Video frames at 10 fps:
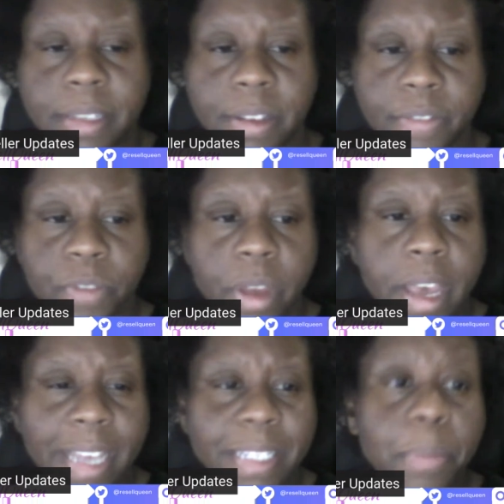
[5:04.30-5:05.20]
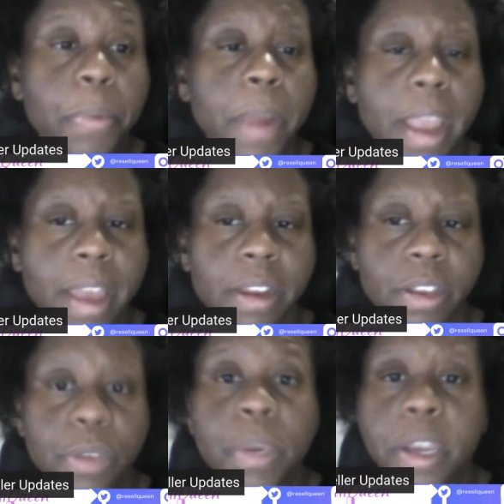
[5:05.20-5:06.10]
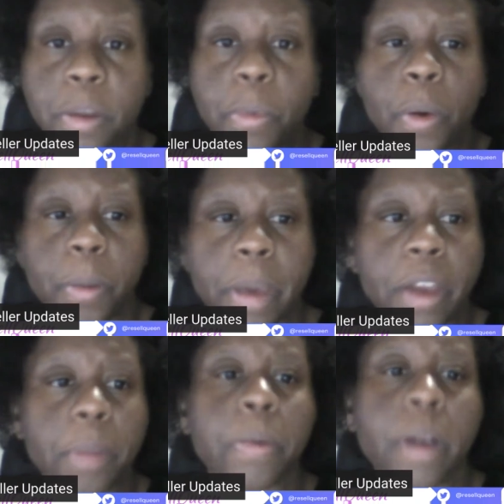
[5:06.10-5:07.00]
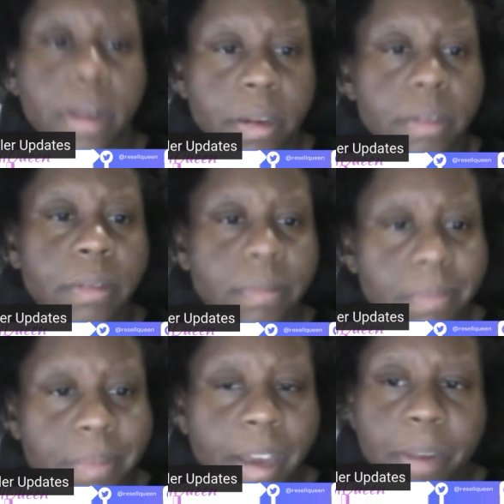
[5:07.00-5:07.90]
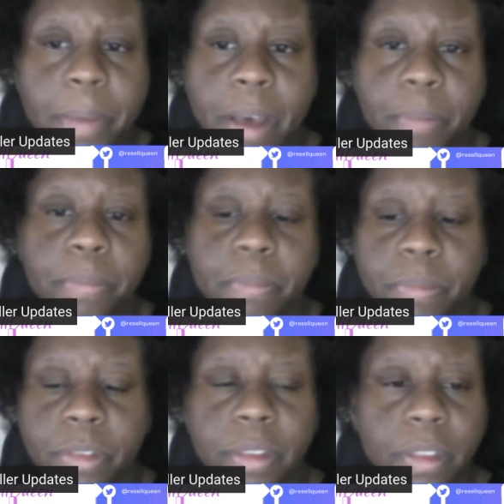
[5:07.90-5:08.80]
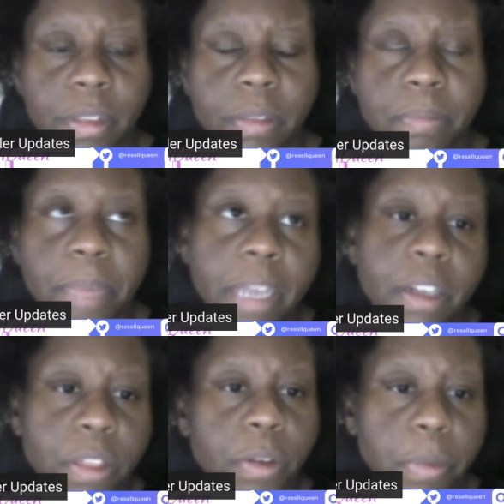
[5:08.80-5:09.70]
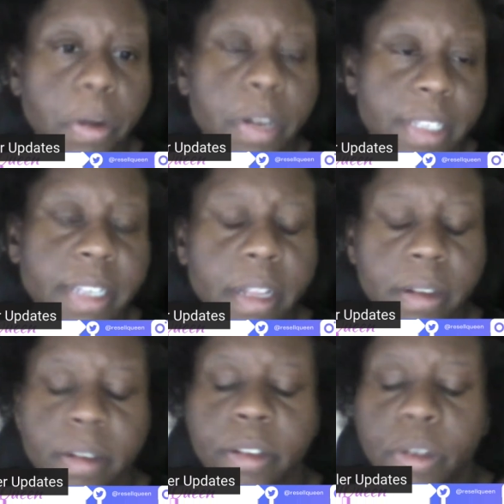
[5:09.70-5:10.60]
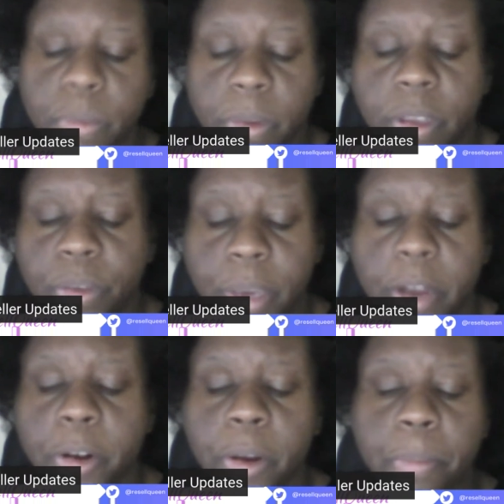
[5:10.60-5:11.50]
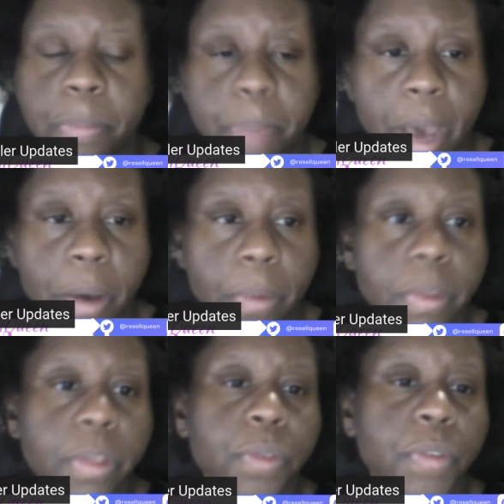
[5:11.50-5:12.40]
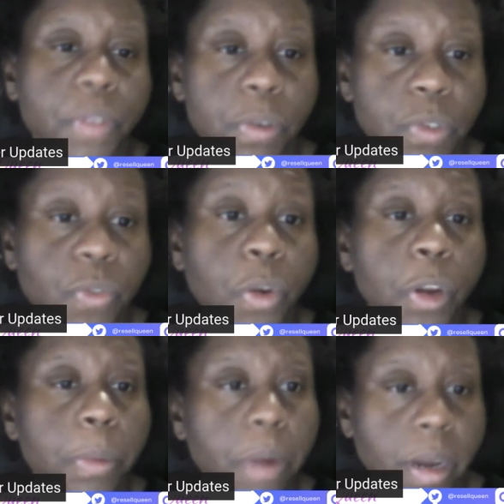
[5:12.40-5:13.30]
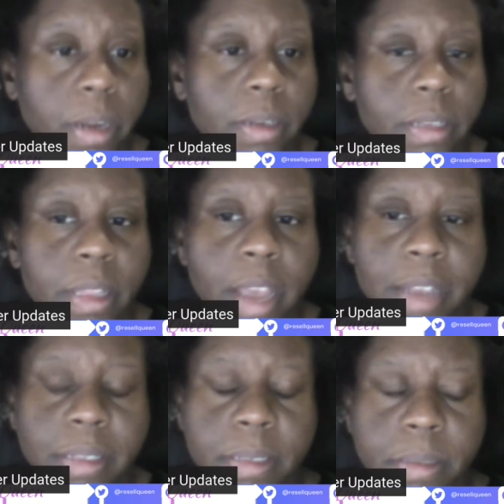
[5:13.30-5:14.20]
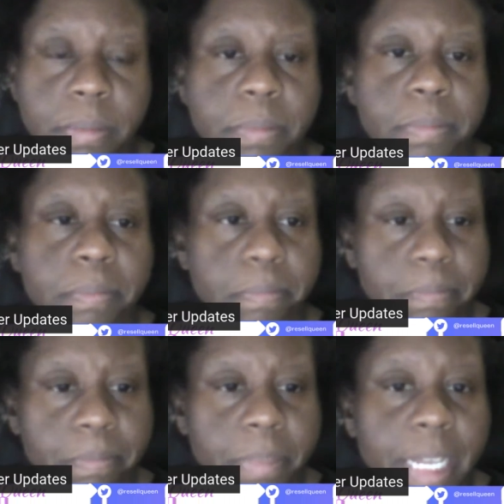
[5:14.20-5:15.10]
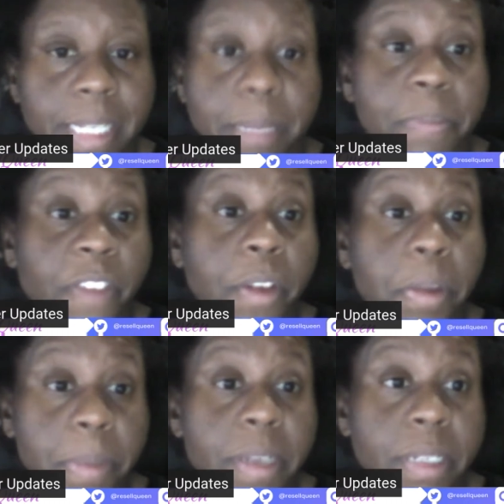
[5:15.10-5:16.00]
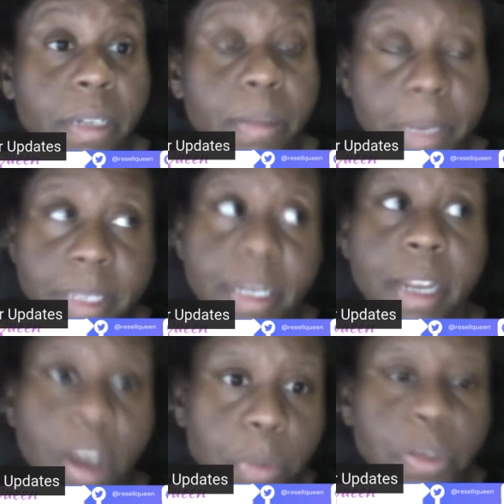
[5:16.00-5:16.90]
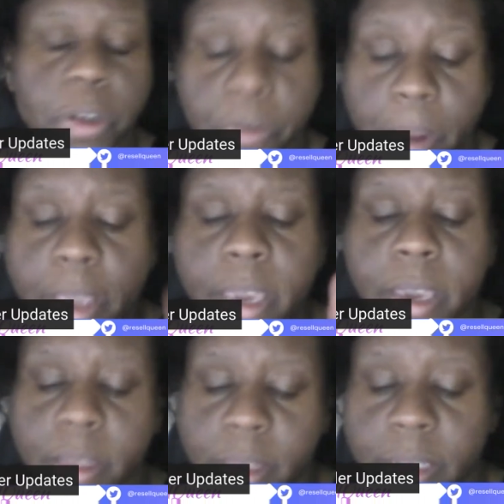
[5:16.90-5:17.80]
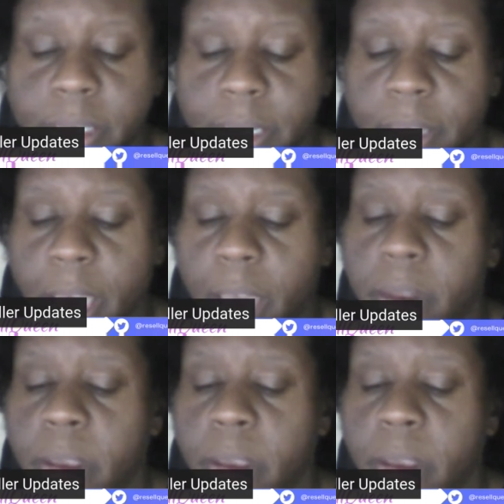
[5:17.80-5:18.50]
a brand, you care more about your product, not about being a third-party seller. You care about the reviews for your product, and that's a very big deal because that helps at your ranking and things like that.